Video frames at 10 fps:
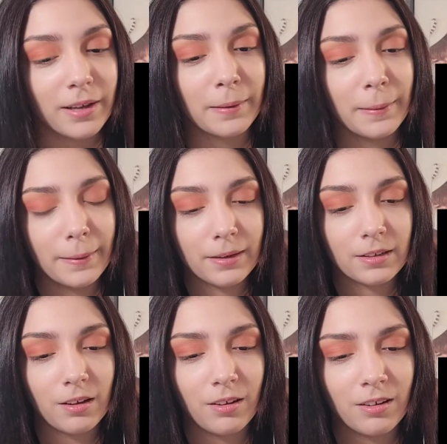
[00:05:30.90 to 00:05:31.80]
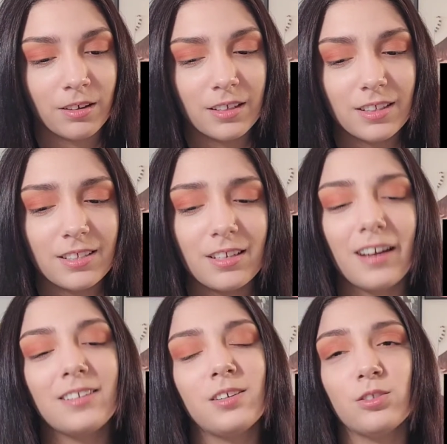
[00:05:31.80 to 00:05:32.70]
Okay. Oh,
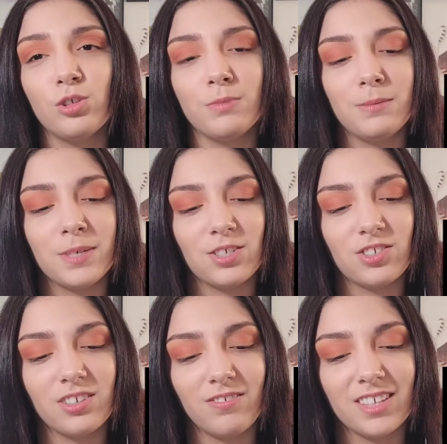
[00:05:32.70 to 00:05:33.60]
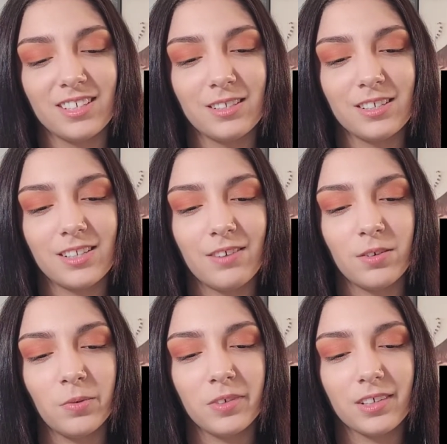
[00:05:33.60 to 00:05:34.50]
this I saw so many pictures of this because
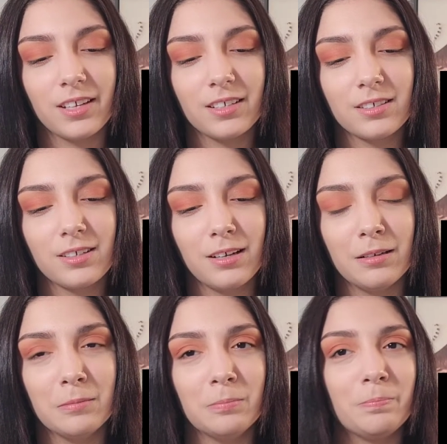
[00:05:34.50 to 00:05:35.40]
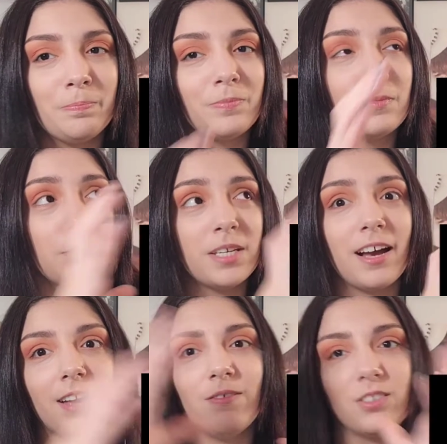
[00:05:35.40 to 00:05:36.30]
everyone was like, um,
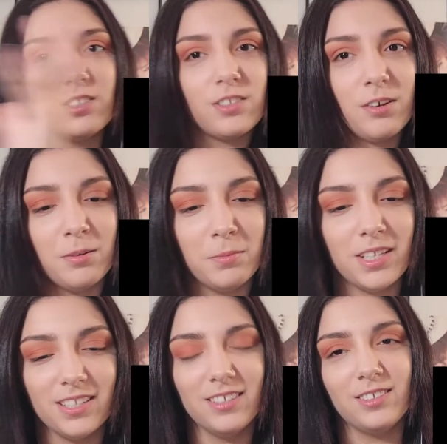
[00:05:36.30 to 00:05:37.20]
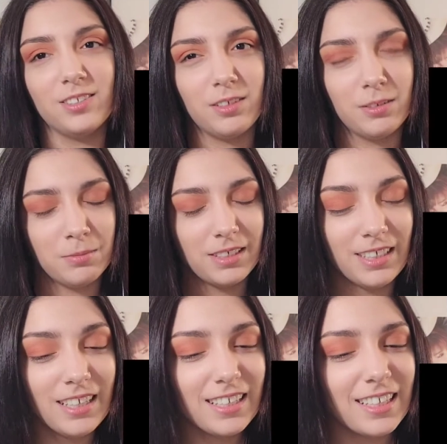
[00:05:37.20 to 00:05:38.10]
Bi versus Hanbin, and this is
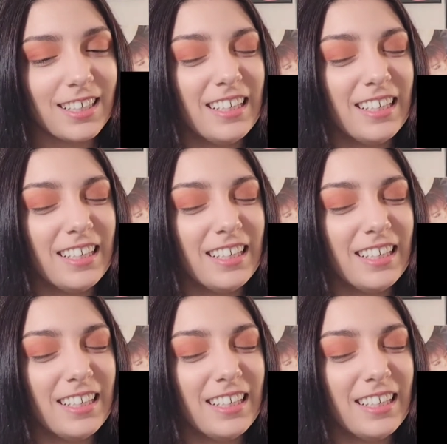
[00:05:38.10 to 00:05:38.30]
Hanbin.